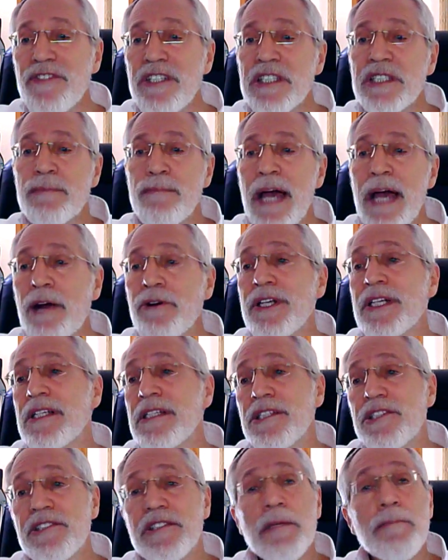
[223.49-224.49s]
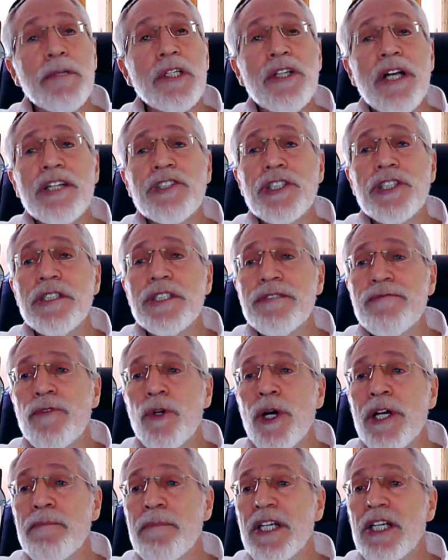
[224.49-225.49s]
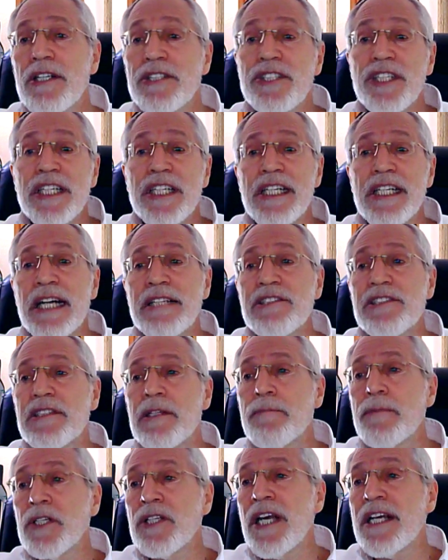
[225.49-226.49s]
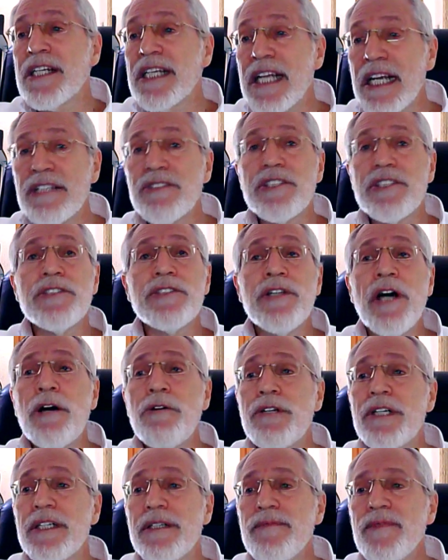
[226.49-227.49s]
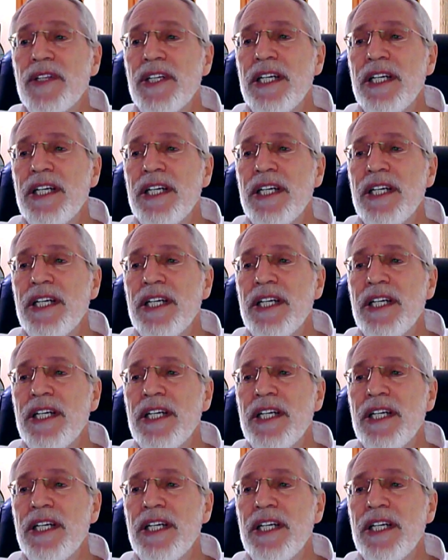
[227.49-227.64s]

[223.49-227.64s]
he is married and the stipulation is void because he cannot stipulate against the Torah.